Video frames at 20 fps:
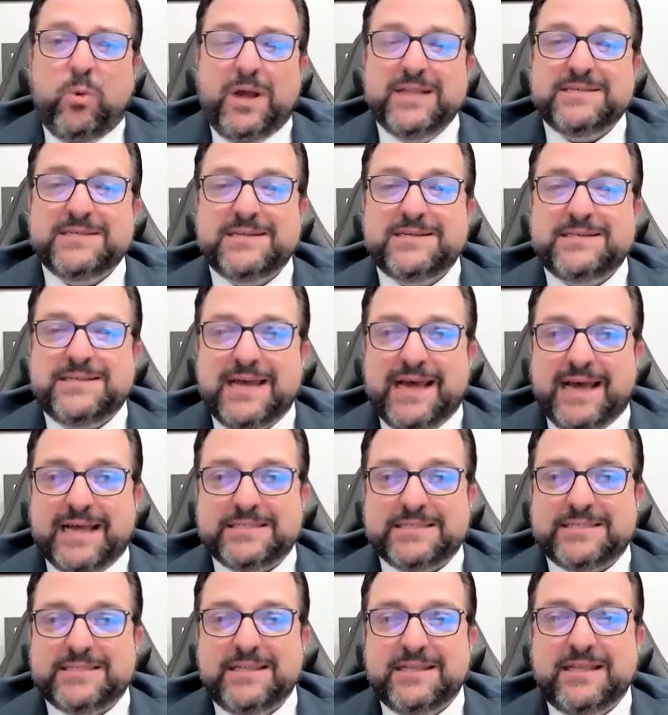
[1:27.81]
What is a
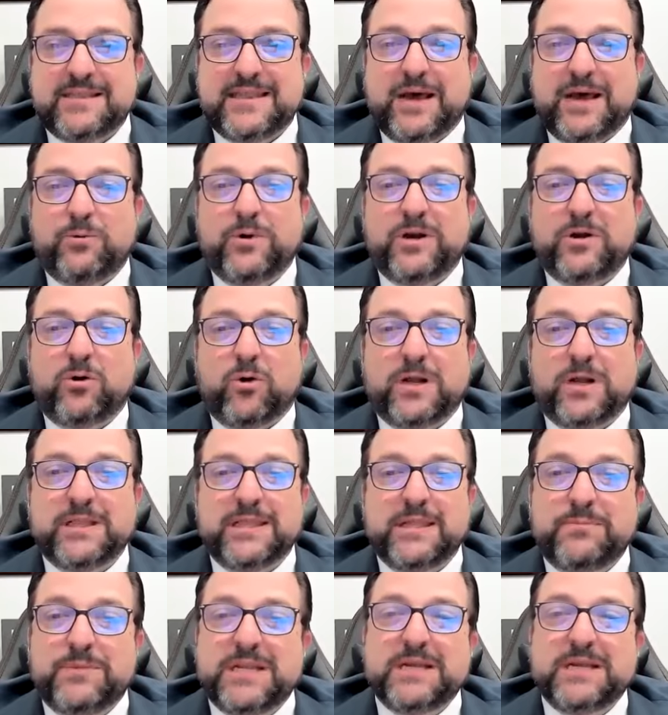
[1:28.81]
test that would, or
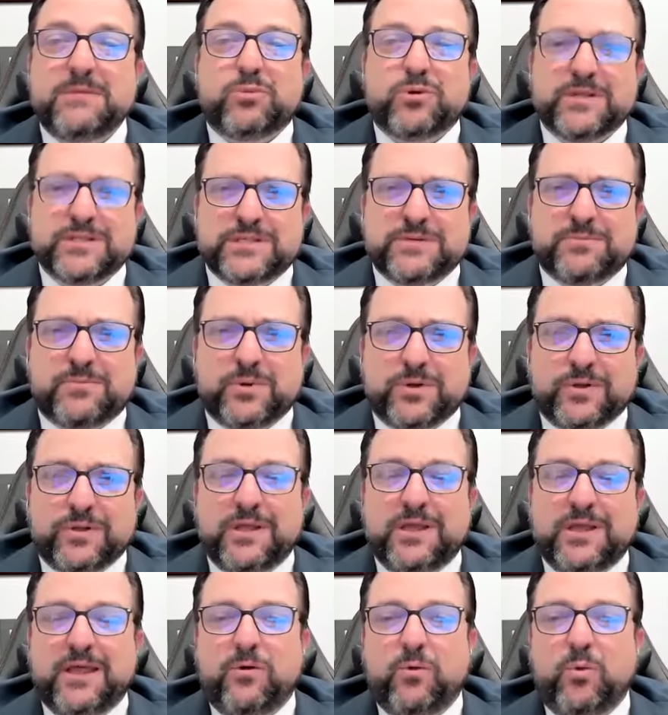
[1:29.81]
a limiting
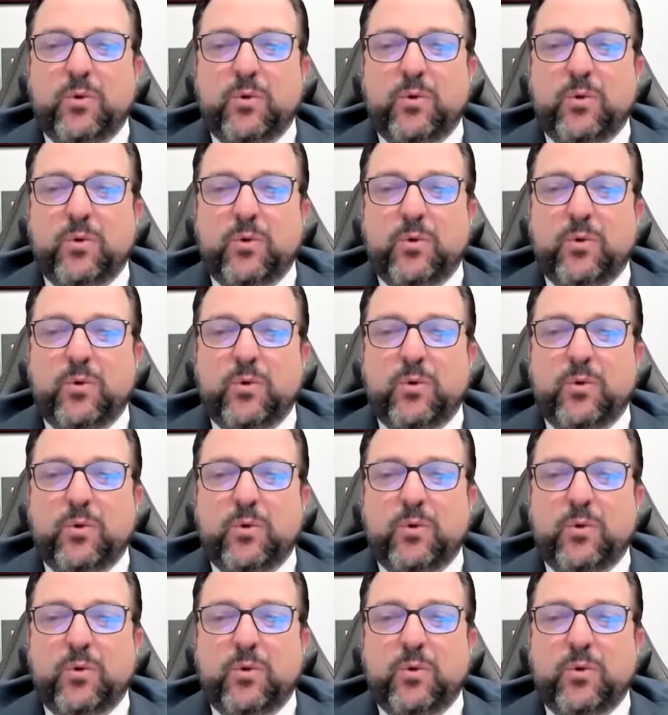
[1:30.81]
principle